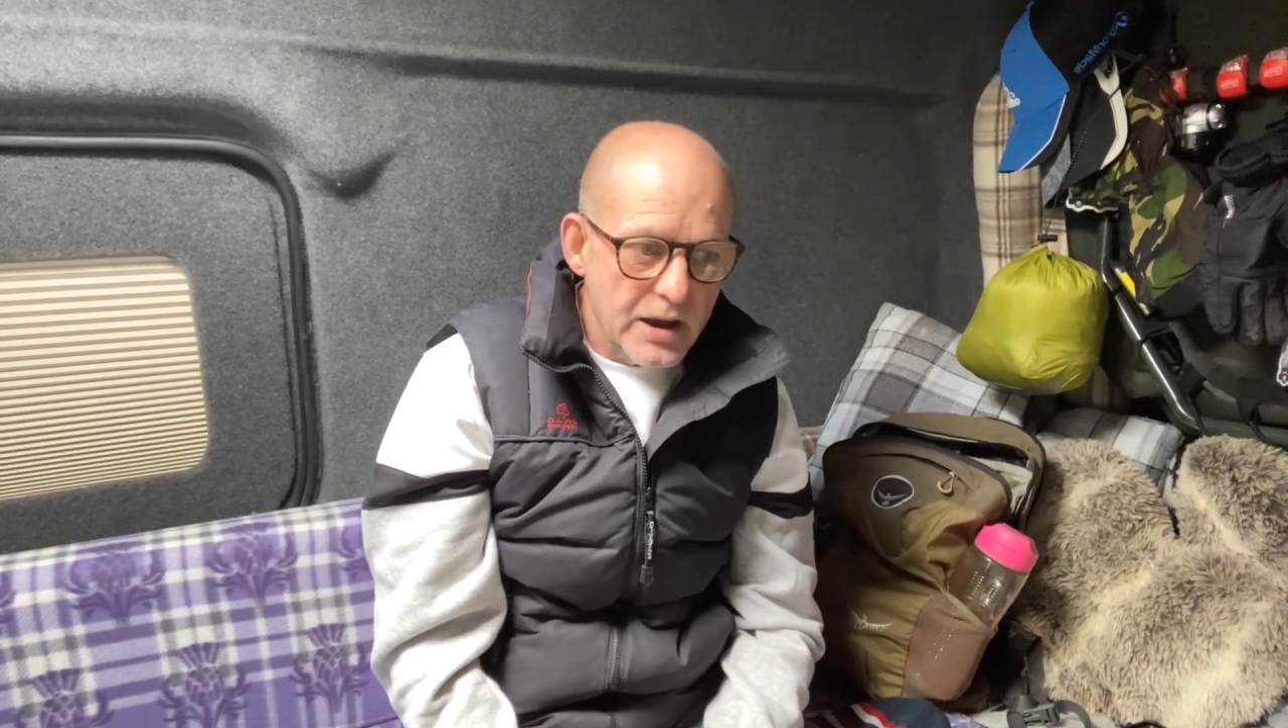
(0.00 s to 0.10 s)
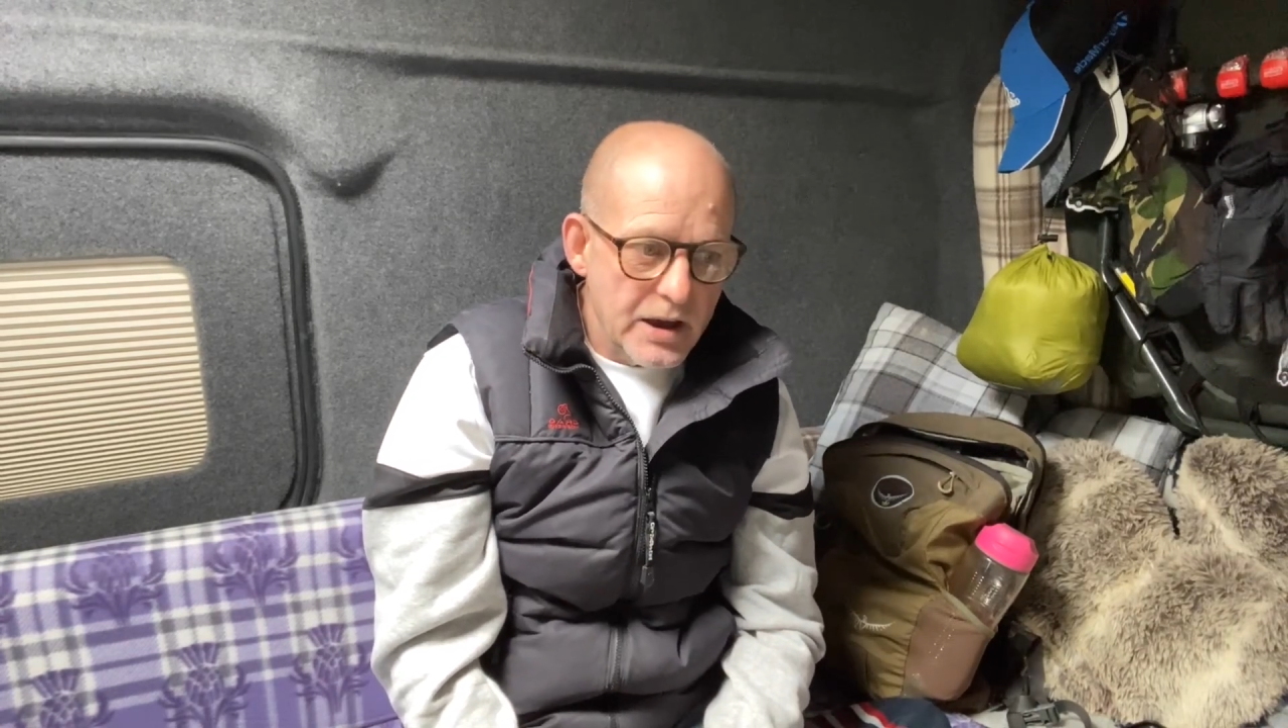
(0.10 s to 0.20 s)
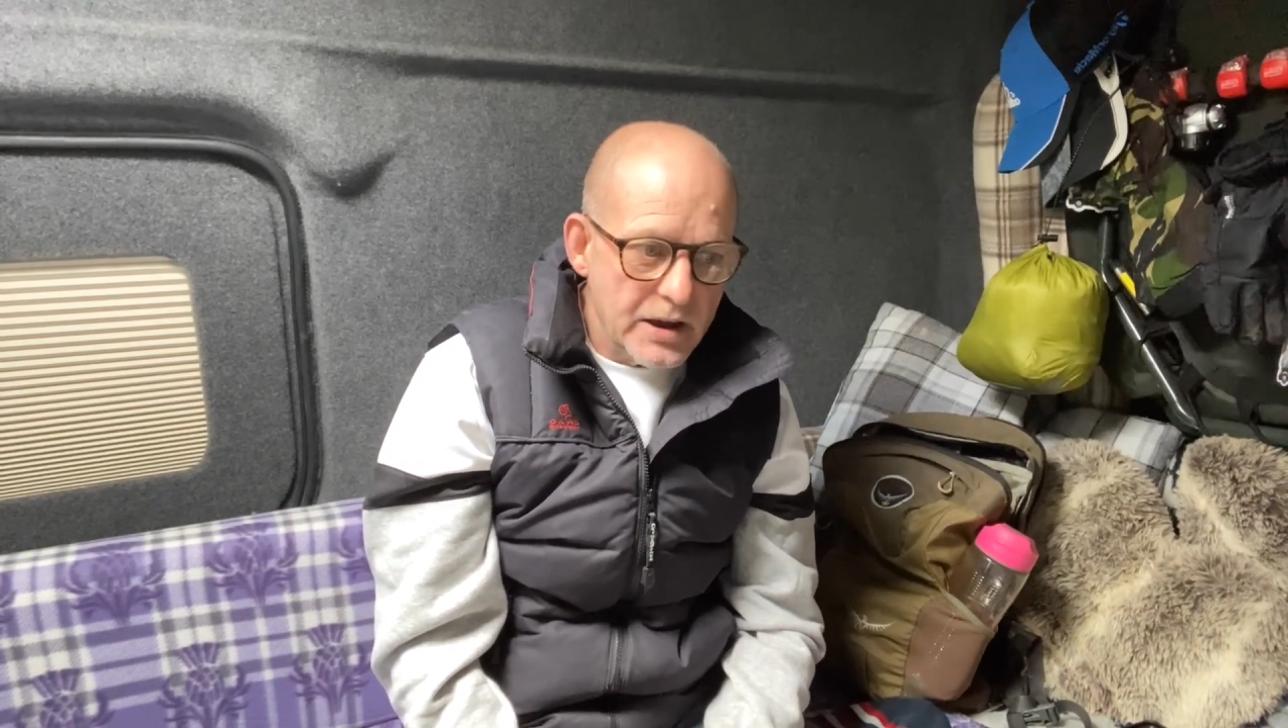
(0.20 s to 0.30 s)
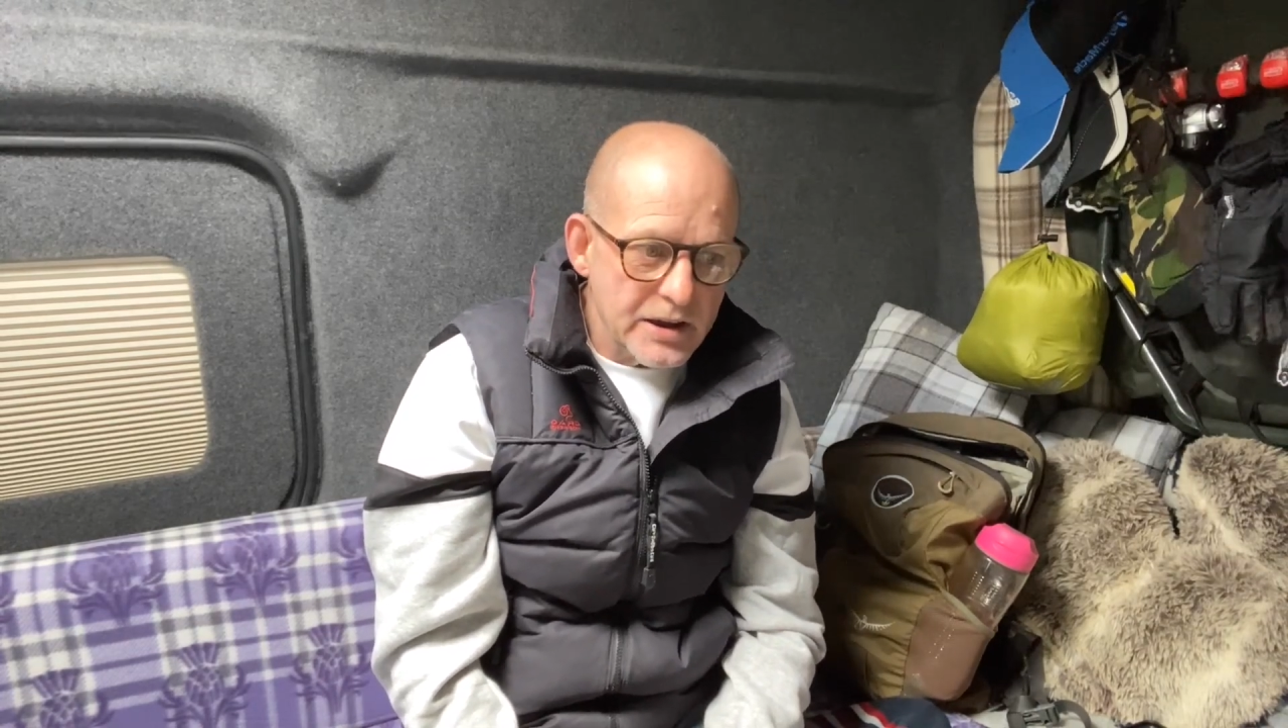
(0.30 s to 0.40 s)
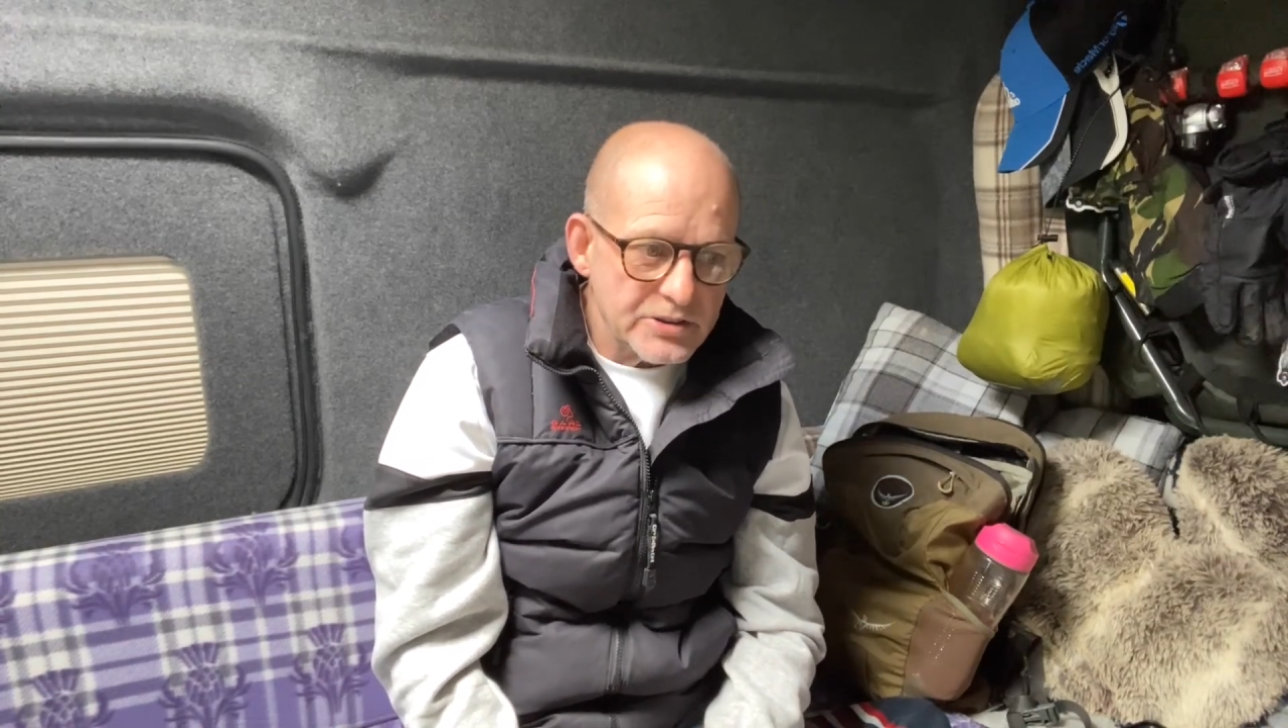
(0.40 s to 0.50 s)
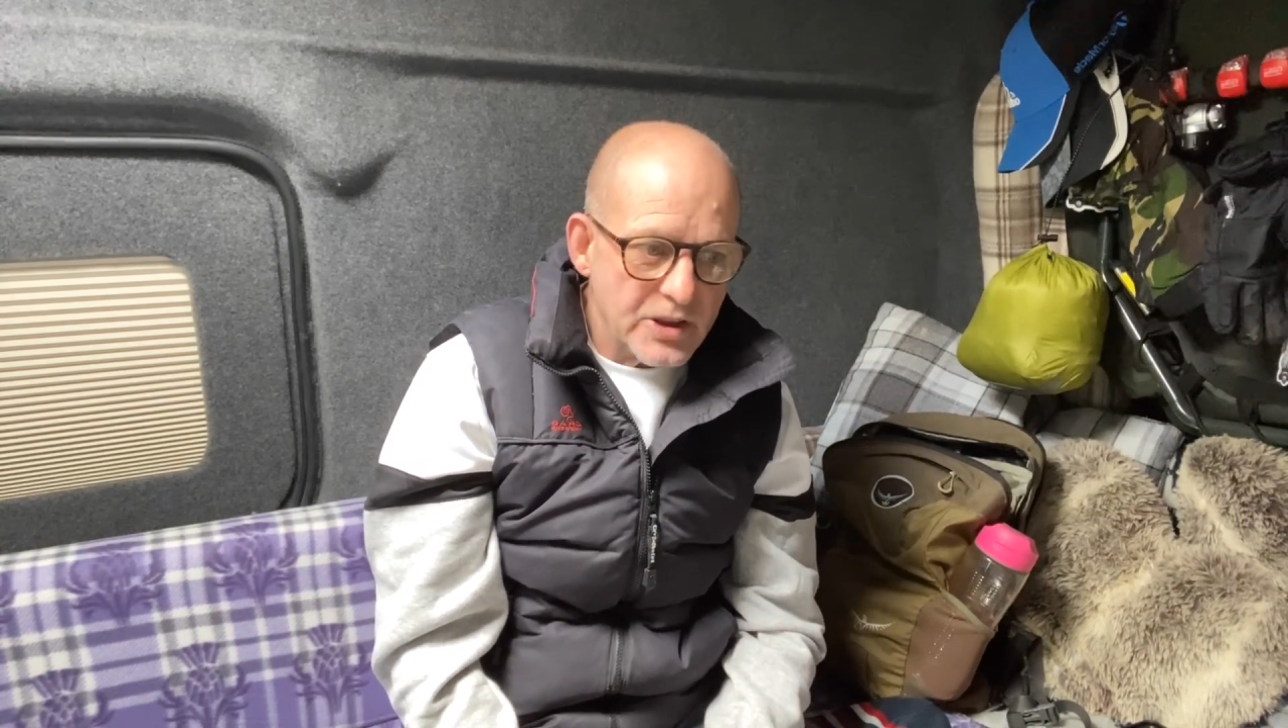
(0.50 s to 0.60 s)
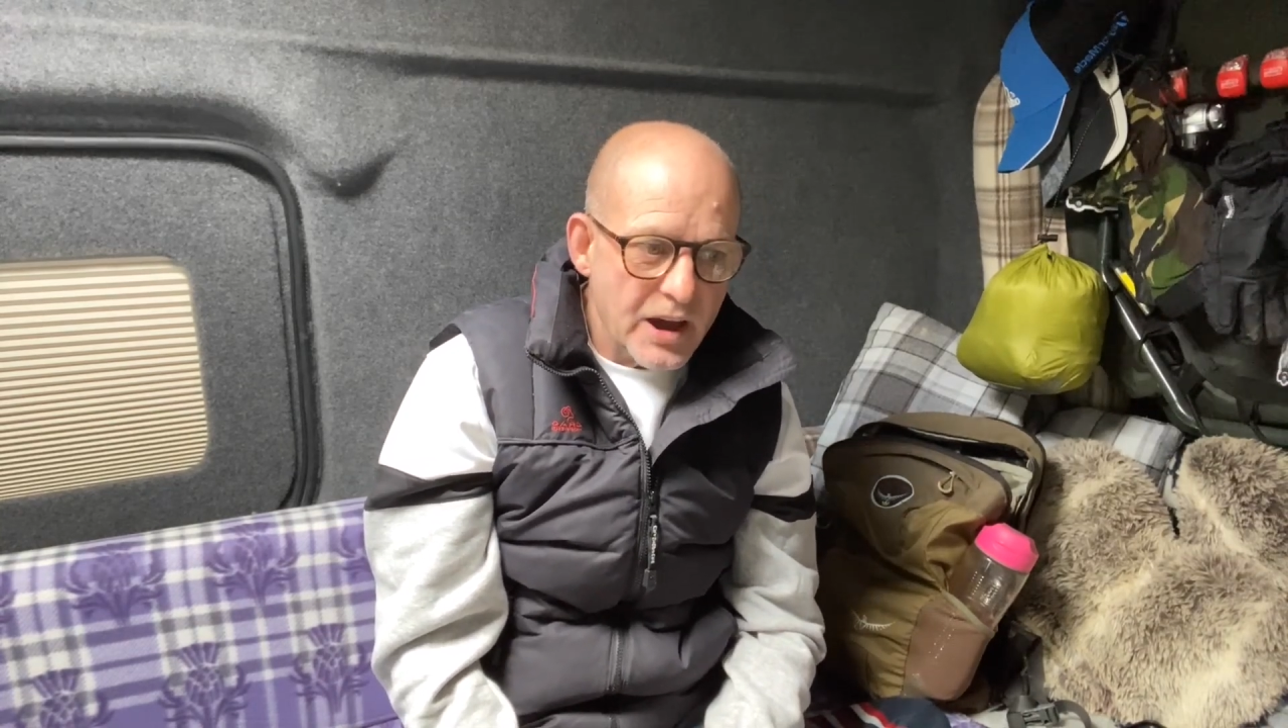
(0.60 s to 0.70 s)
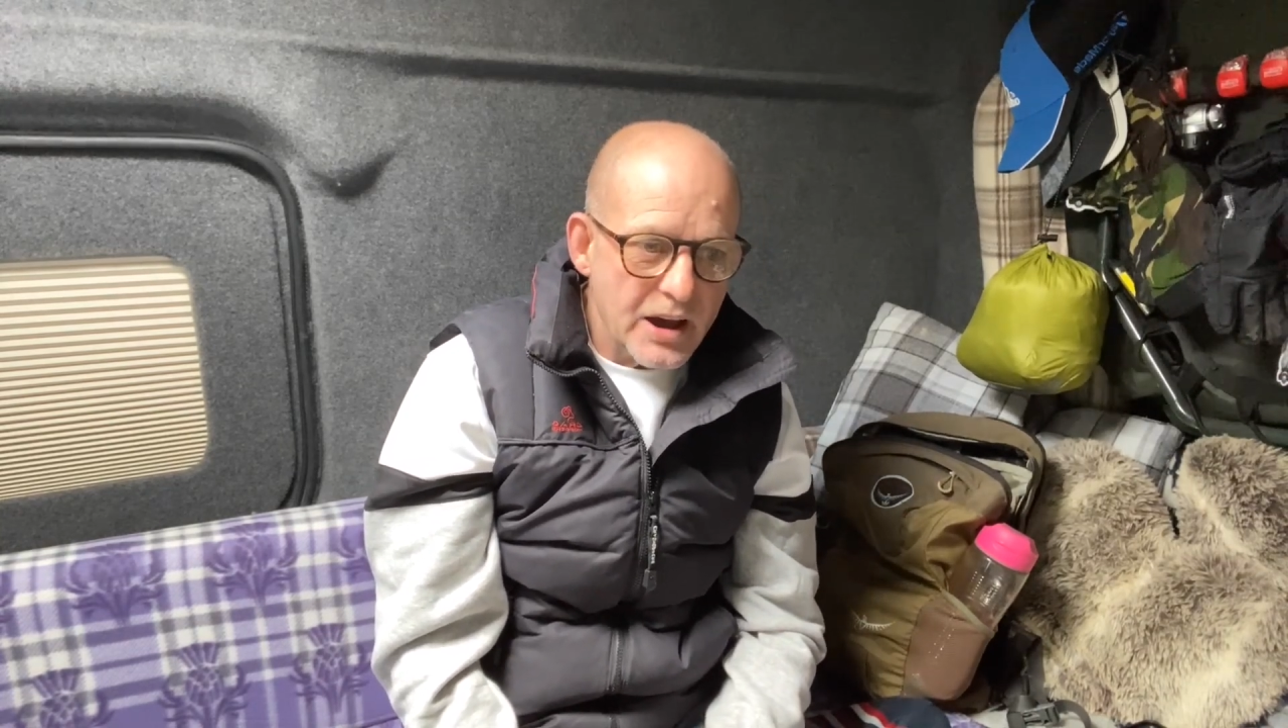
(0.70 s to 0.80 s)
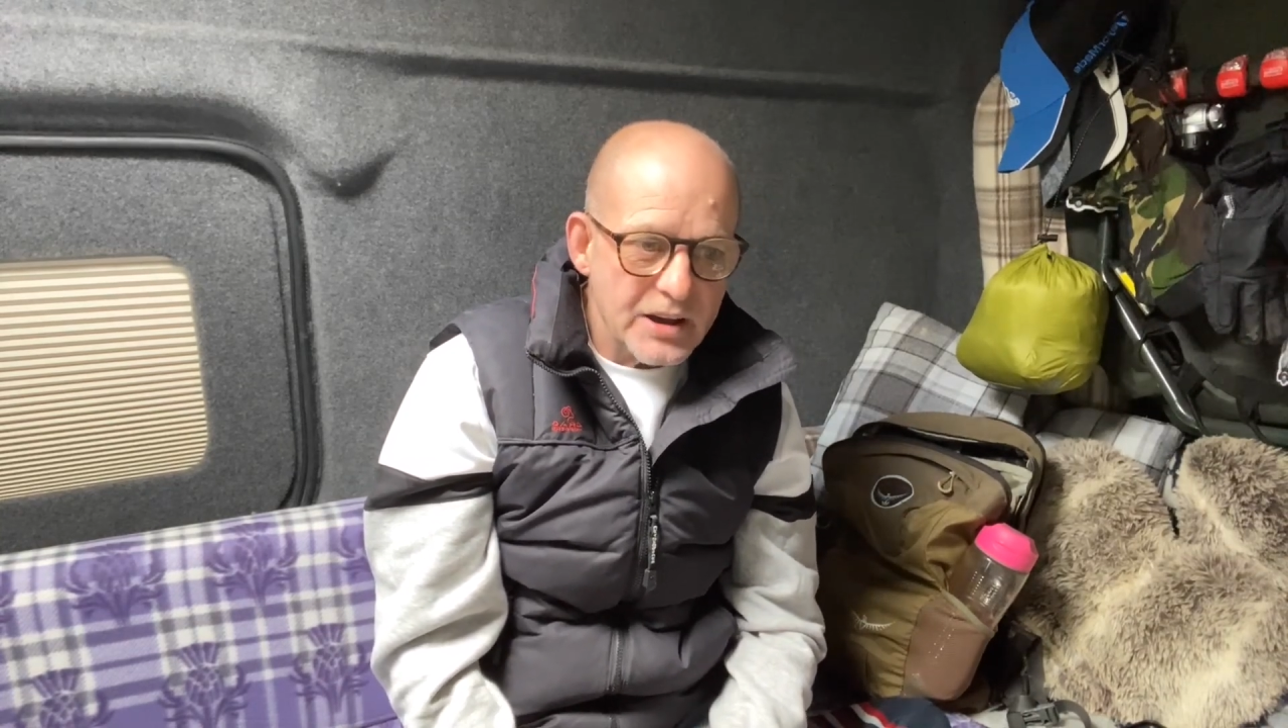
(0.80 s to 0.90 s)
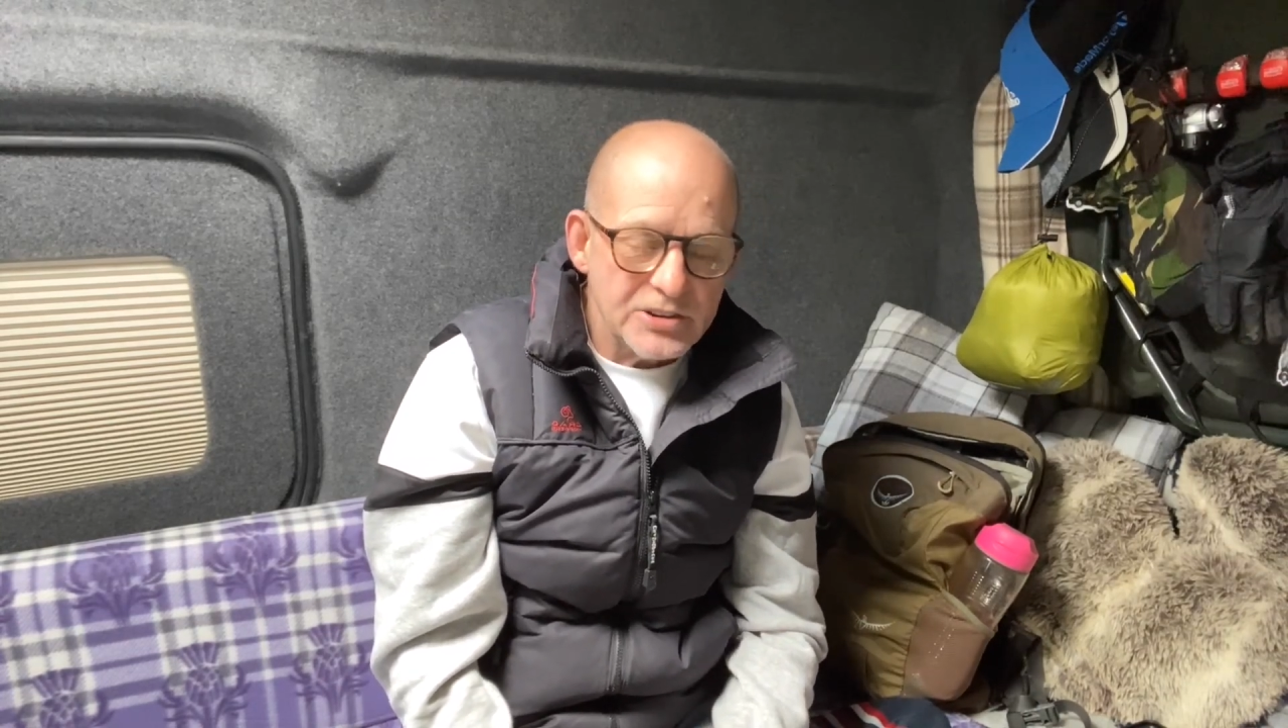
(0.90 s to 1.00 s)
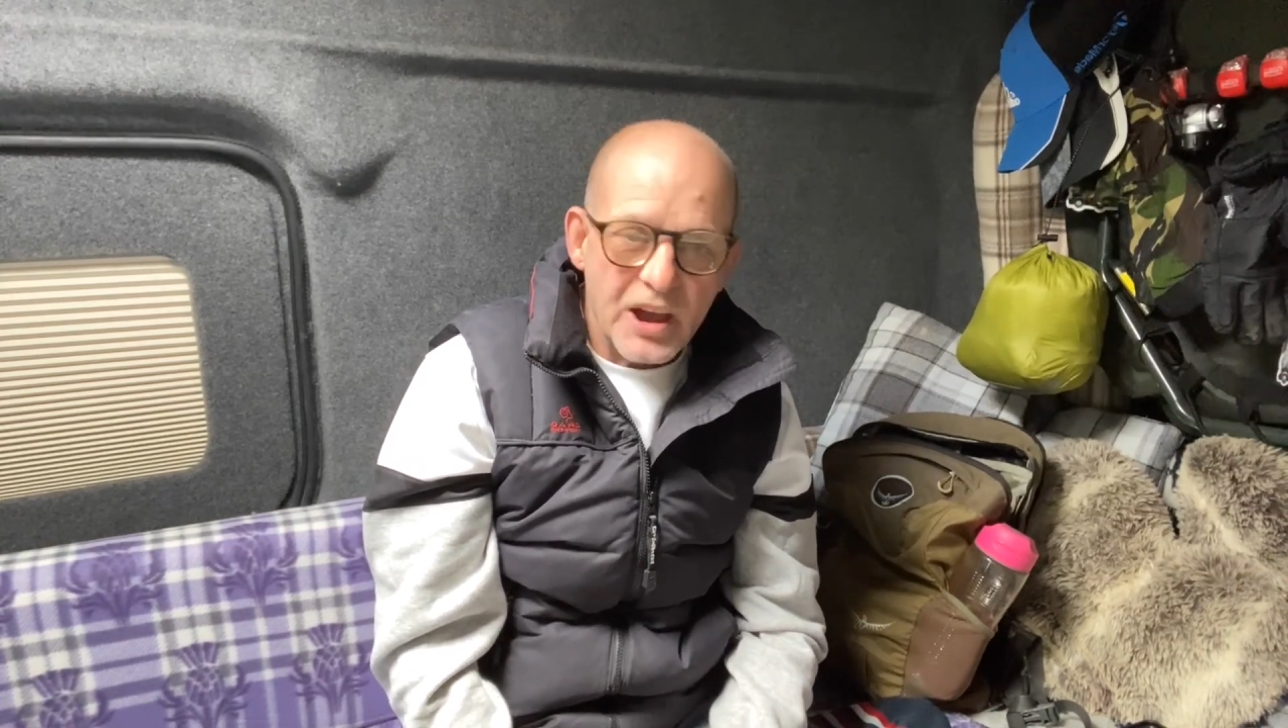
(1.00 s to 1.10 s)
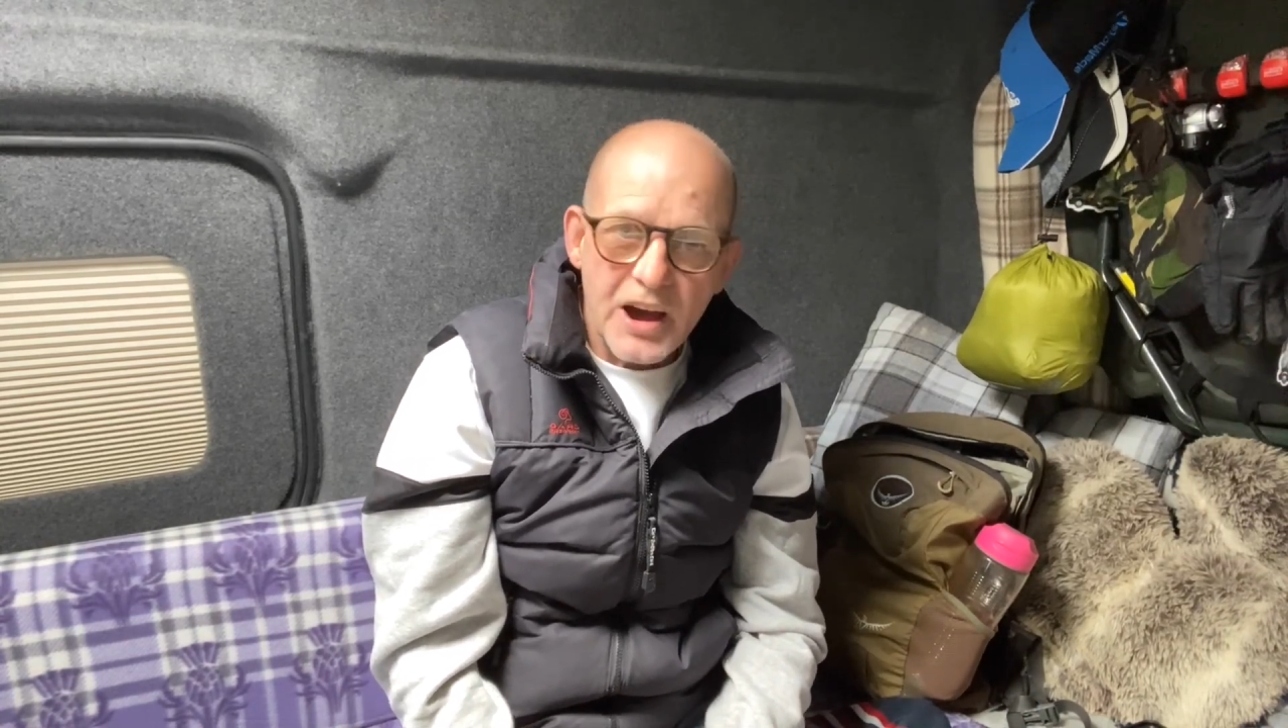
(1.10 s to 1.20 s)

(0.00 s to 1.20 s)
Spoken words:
and it's a